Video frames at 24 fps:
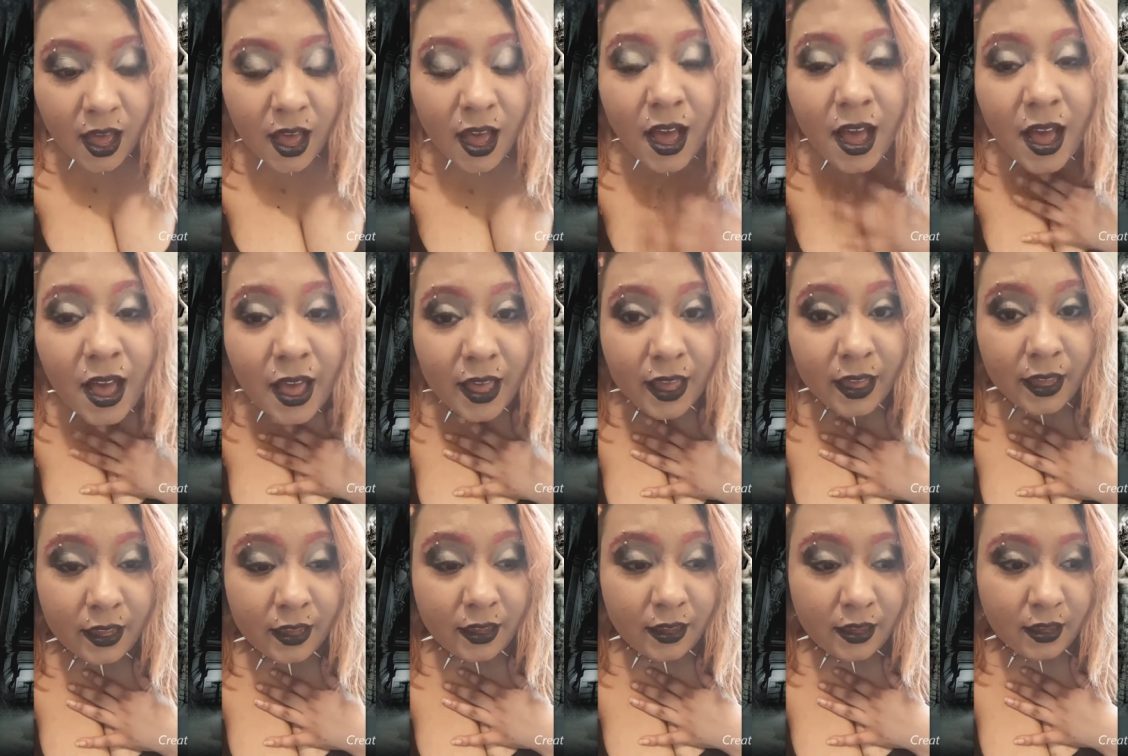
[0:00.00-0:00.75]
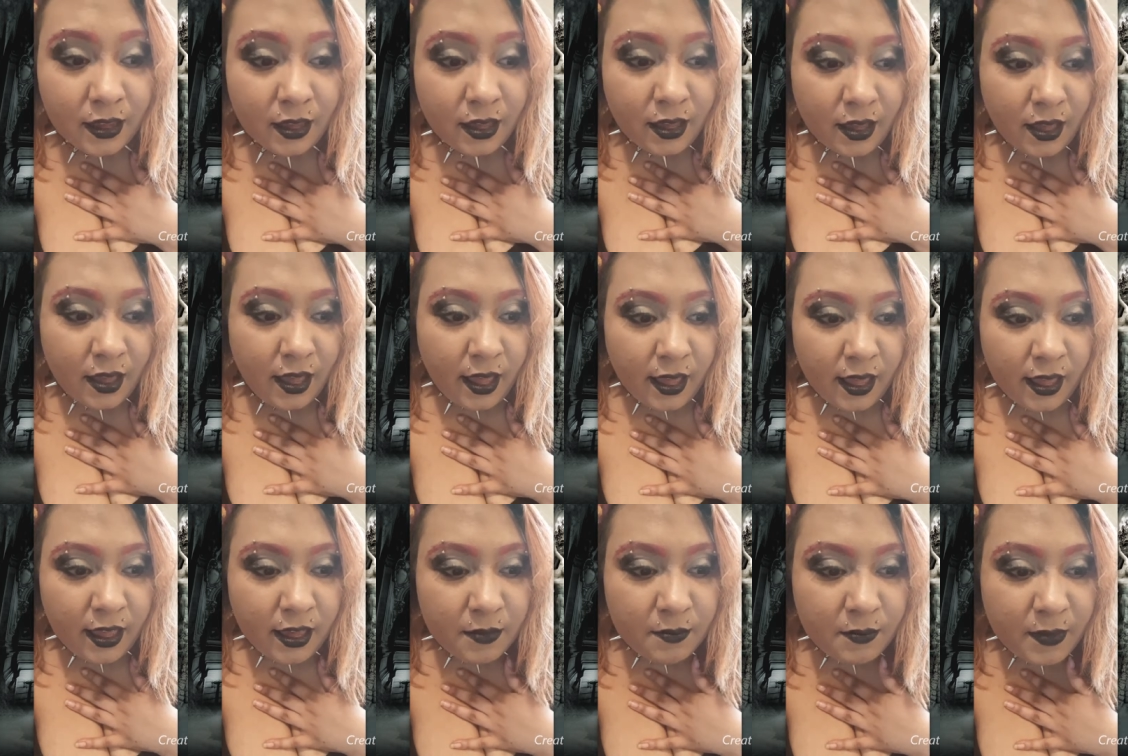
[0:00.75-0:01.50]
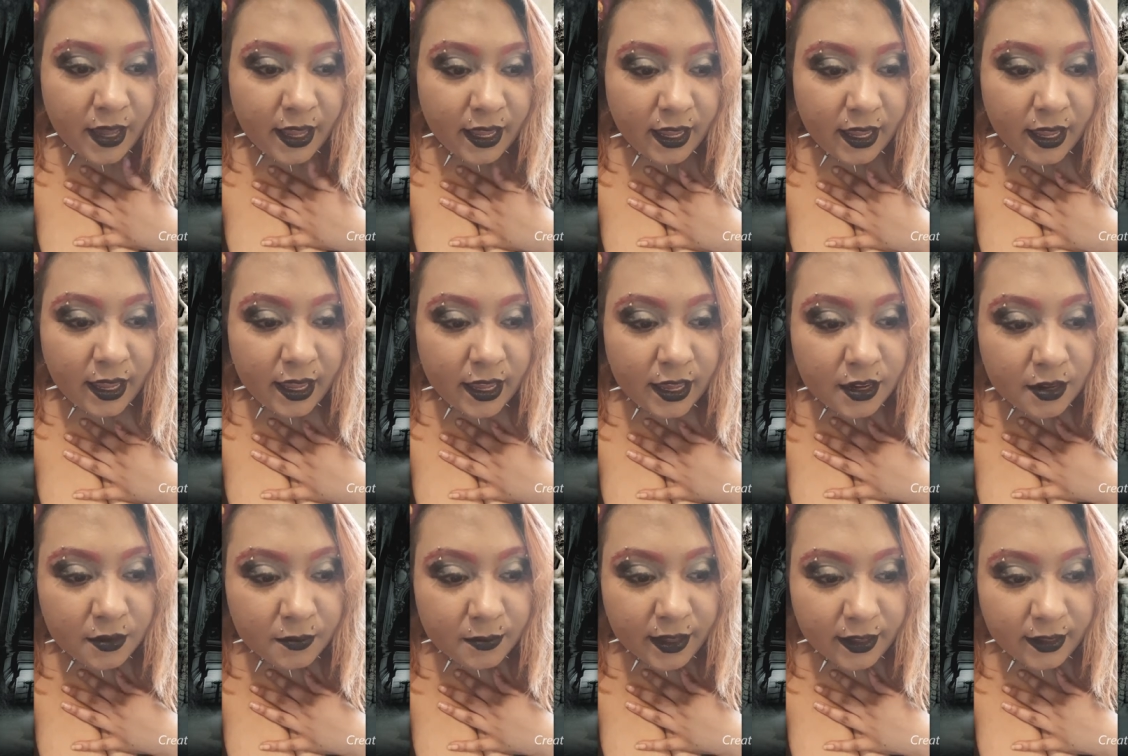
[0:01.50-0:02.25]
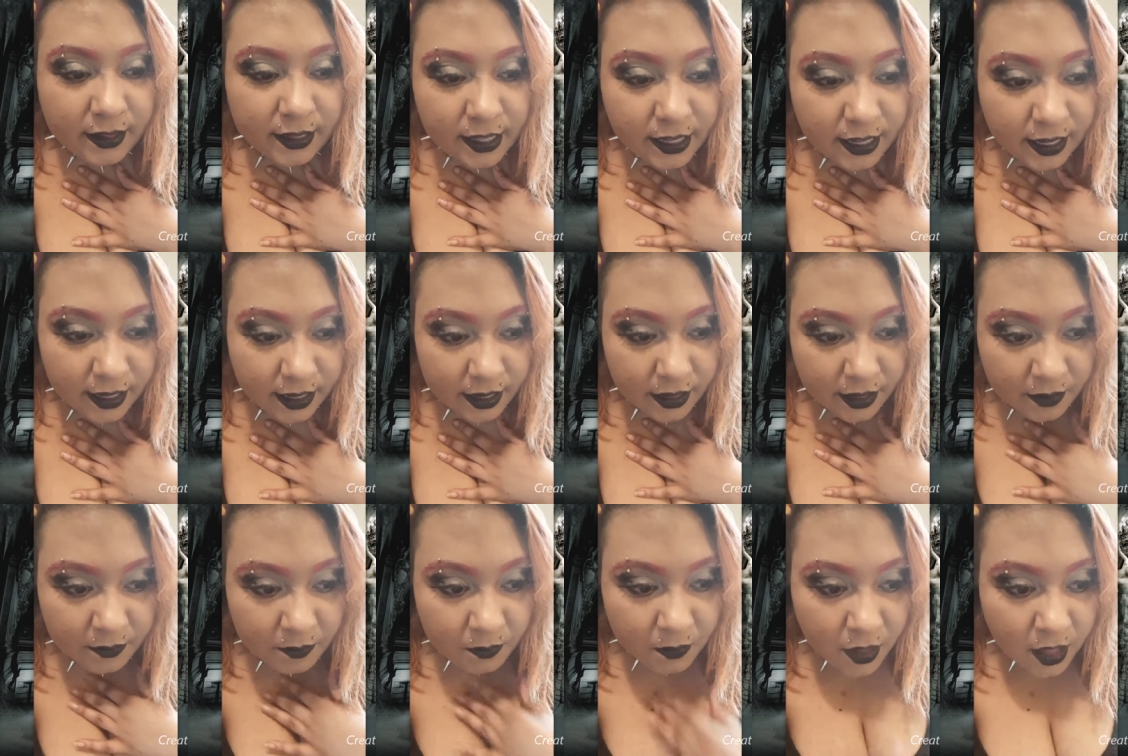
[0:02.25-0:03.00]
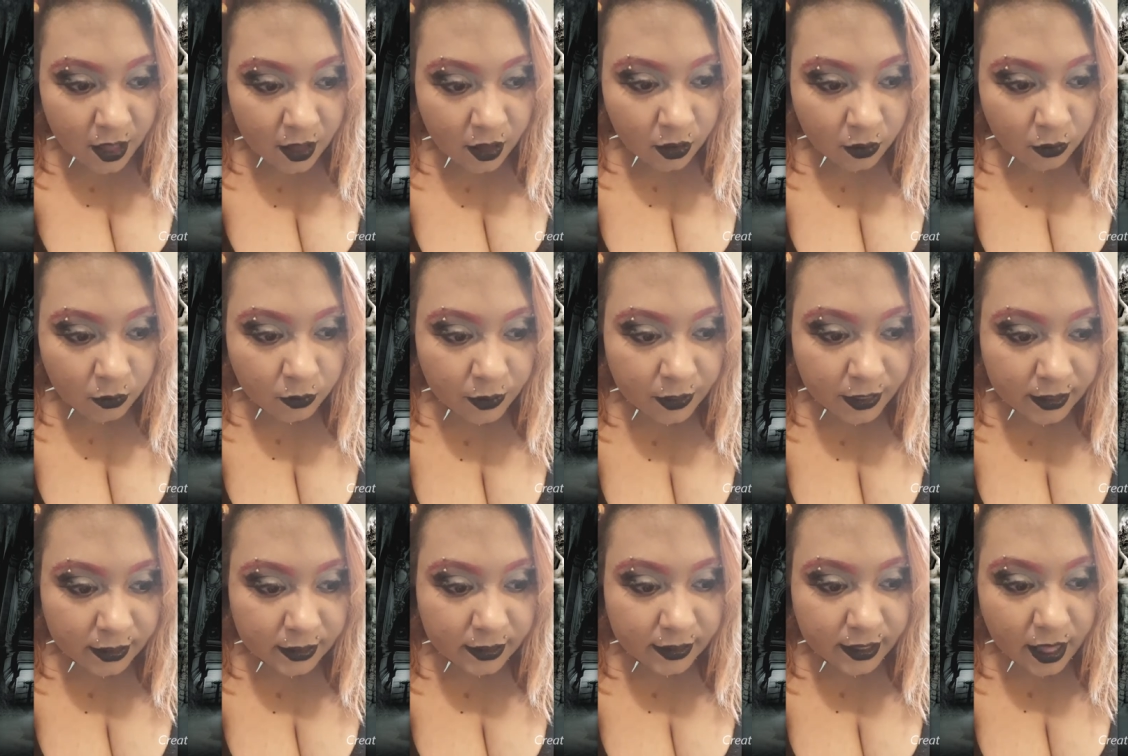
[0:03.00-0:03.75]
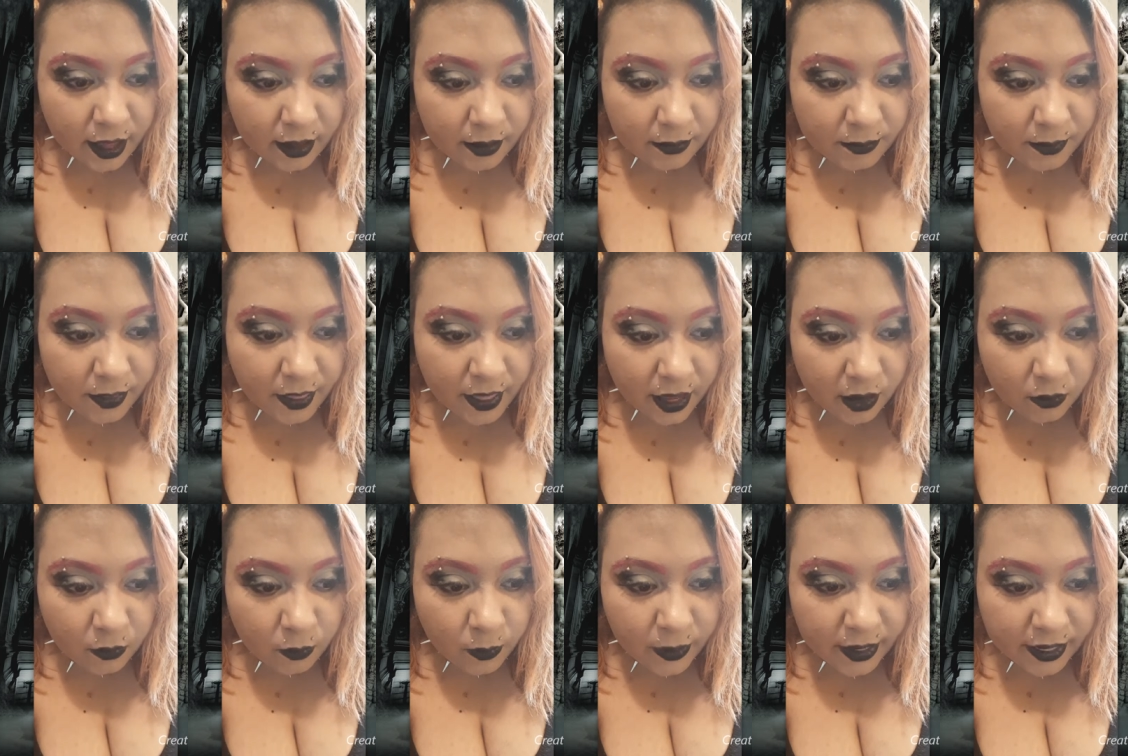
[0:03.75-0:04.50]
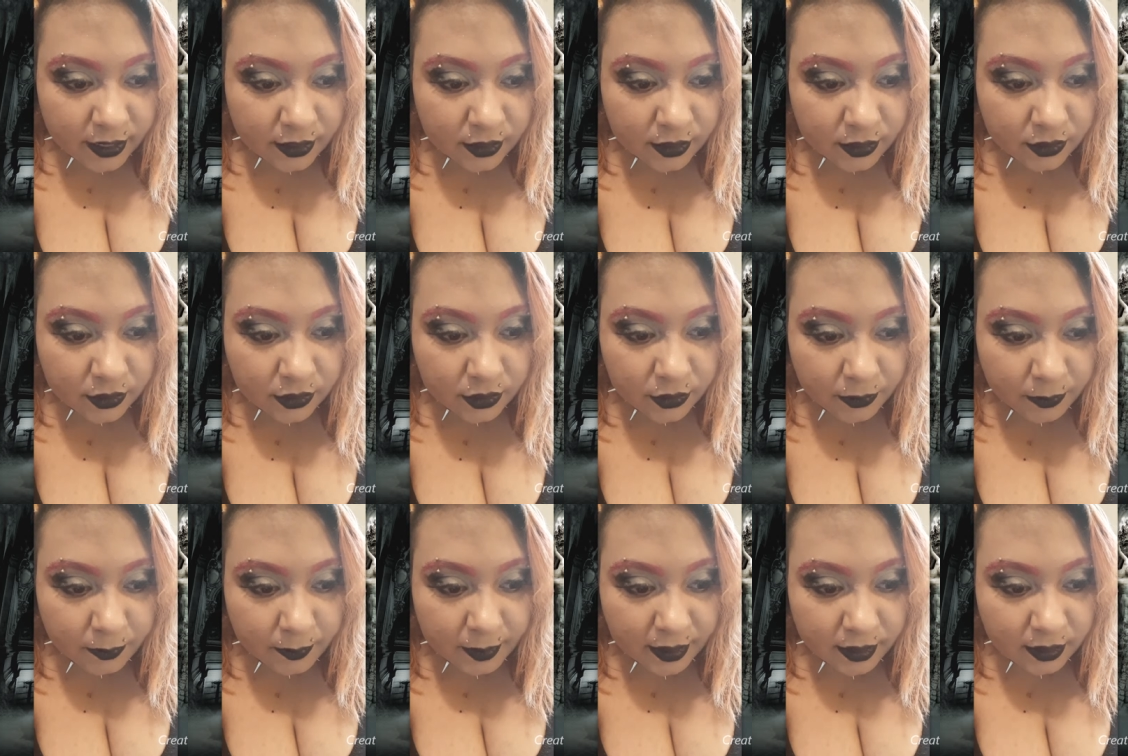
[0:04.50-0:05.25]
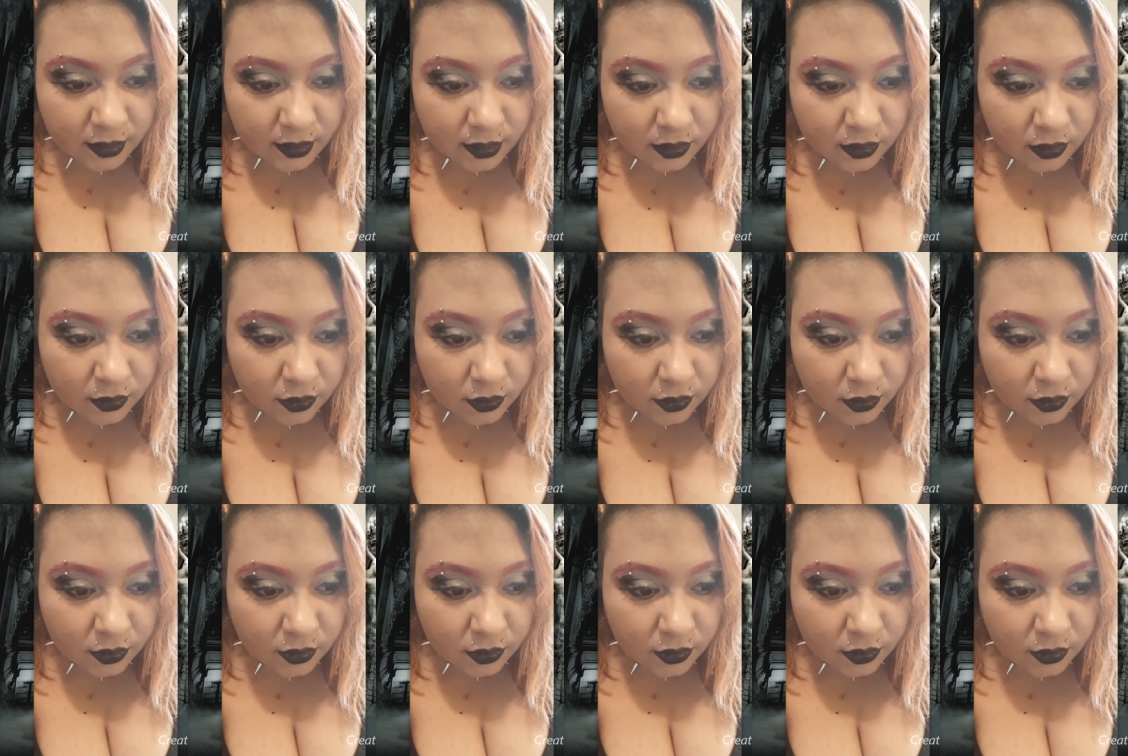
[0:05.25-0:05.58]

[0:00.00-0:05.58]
I and my Annabel Lee, with a love that winged serpents